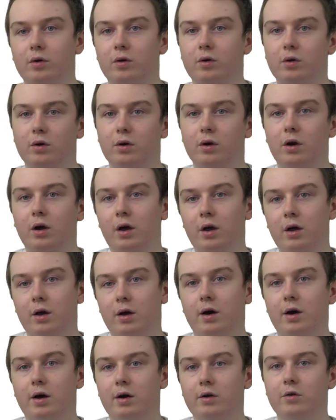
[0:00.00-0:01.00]
or
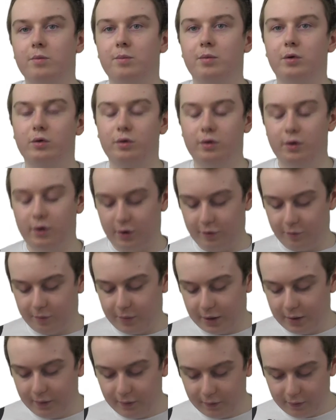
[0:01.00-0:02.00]
your booth that you have
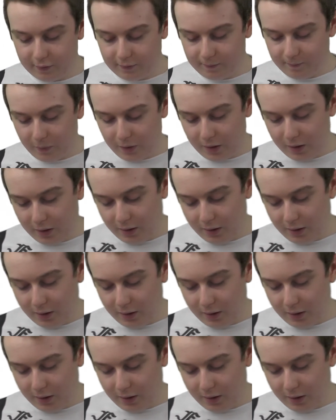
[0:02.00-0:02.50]
behind it.